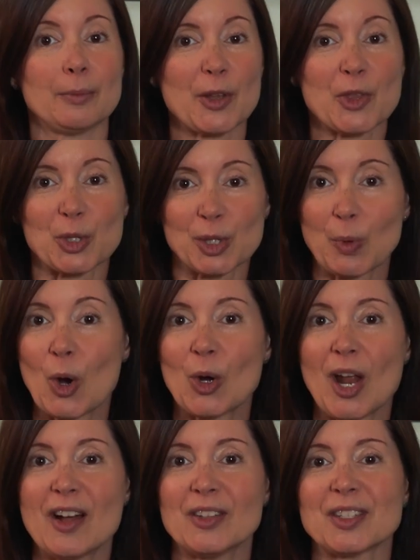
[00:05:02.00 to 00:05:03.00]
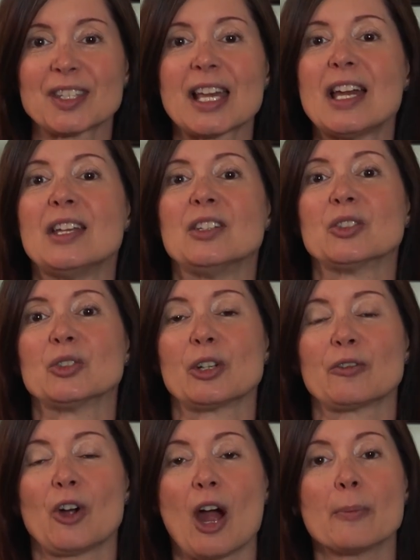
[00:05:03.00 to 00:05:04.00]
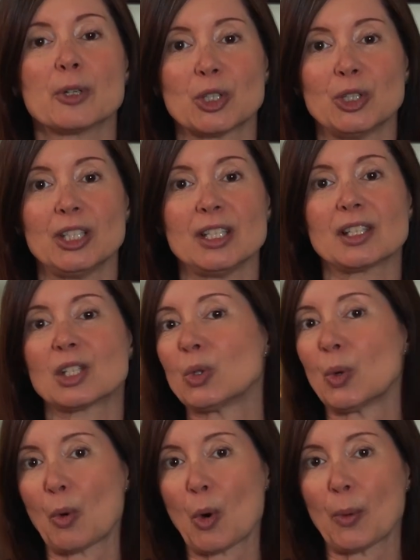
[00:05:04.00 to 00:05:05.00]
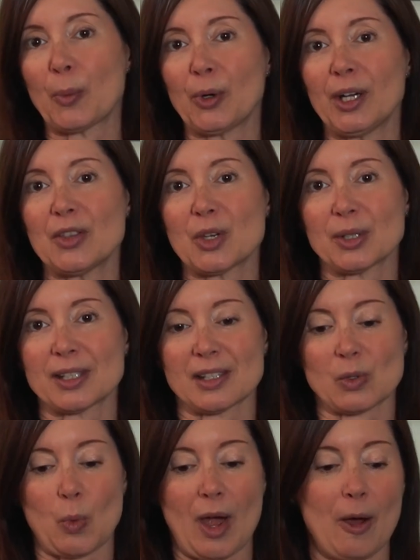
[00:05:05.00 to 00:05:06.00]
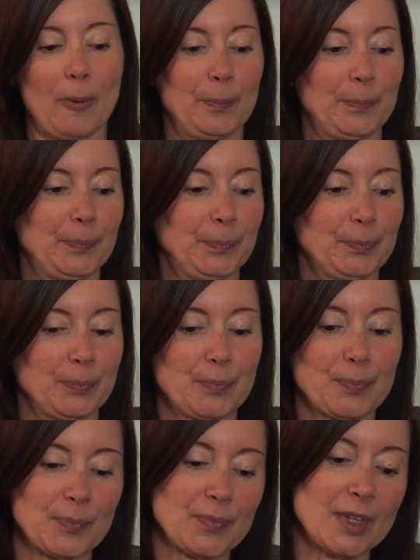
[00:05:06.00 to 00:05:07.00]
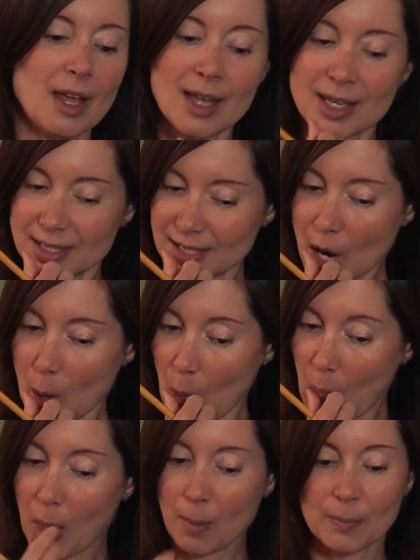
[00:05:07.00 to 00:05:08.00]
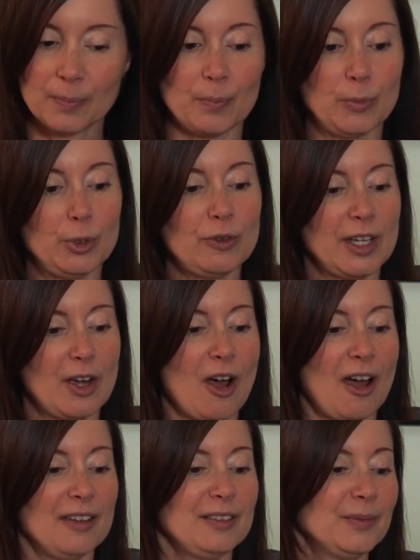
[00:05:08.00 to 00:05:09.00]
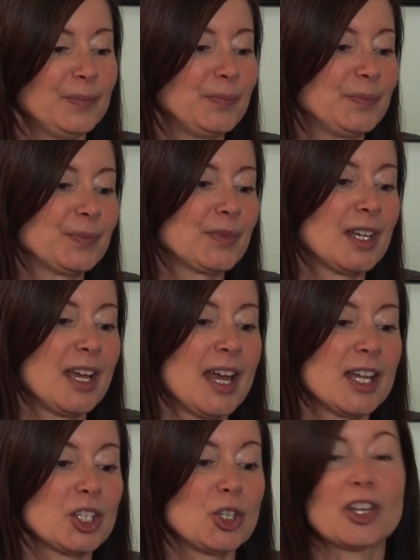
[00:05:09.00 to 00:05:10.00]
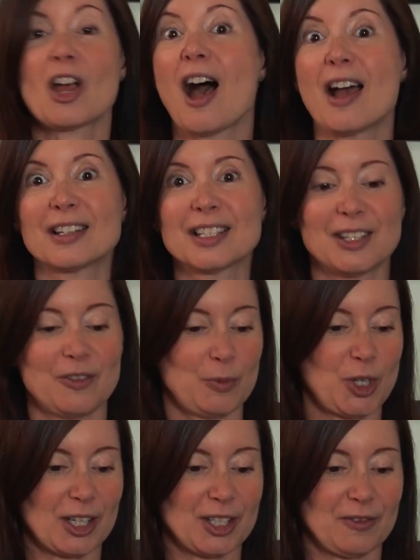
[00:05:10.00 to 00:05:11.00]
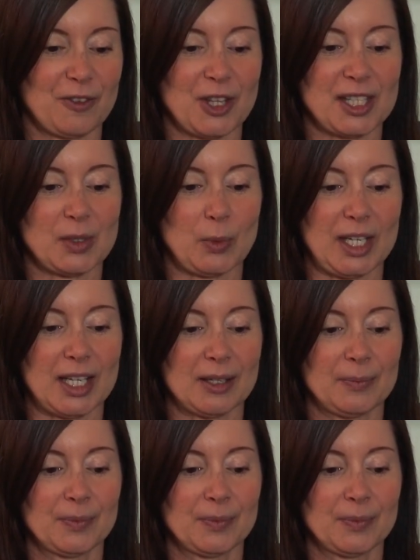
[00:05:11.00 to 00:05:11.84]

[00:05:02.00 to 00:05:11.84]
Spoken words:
about those pronouns and look for opportunities to incorporate those as well. So moving on, to the cognitive objective for this week.